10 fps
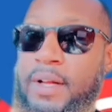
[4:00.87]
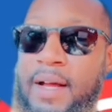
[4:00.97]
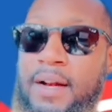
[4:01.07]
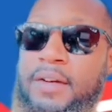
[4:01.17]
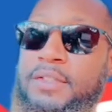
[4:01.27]

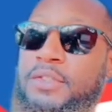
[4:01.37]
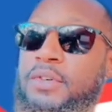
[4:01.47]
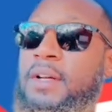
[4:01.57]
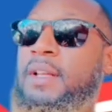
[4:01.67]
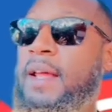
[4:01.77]
how to
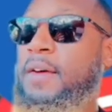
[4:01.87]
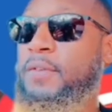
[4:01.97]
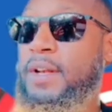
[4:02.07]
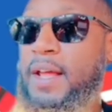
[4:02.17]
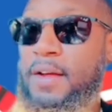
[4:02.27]
construct an
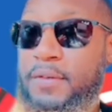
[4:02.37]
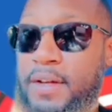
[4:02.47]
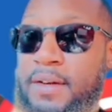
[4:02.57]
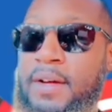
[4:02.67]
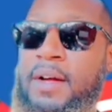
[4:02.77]

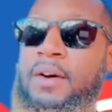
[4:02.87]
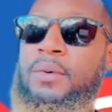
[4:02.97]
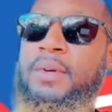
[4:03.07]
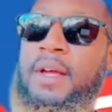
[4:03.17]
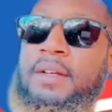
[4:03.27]
affidavit,
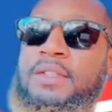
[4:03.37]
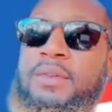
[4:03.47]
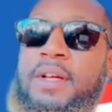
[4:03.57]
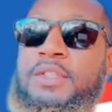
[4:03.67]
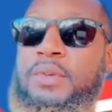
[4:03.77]
so
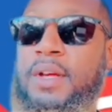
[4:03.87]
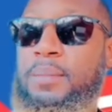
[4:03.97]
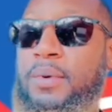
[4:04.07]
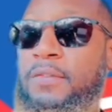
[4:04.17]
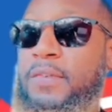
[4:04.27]
that you
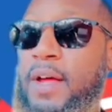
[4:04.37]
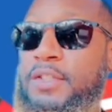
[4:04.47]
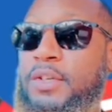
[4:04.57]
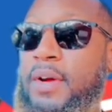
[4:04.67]
can perfect your